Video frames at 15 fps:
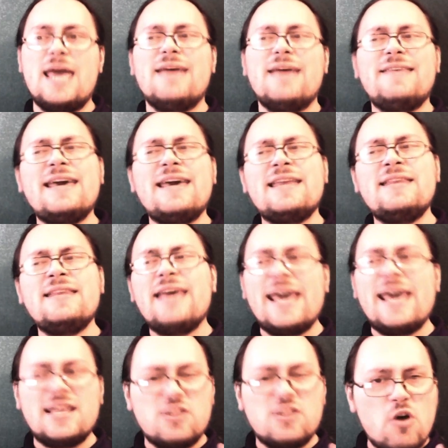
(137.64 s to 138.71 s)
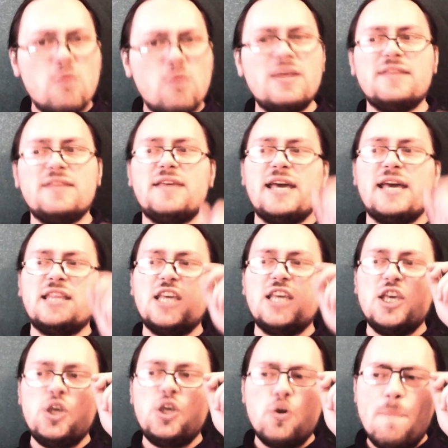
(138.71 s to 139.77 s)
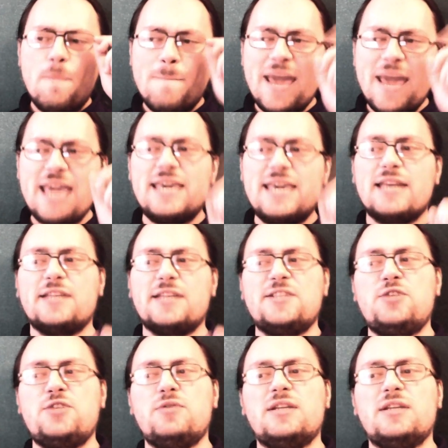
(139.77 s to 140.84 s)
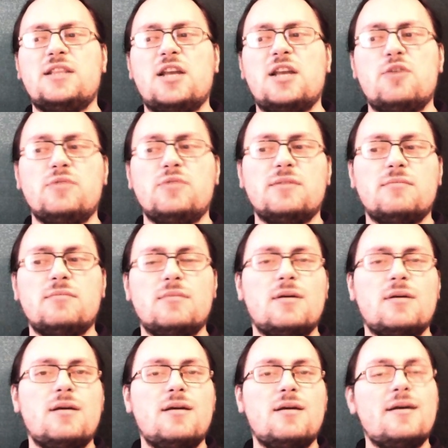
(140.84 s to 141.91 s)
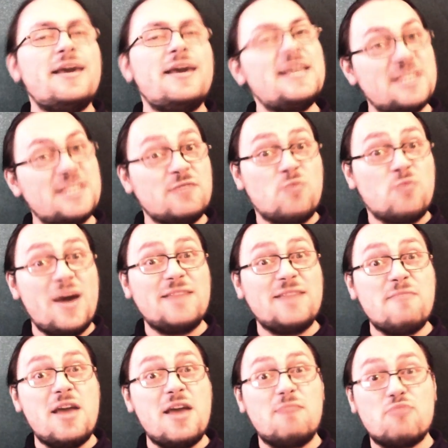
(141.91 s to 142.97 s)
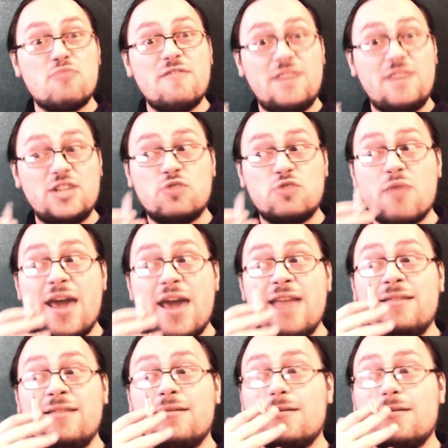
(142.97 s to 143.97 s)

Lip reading: Then, and only then, you may get a student loan. Isn't white male privilege great?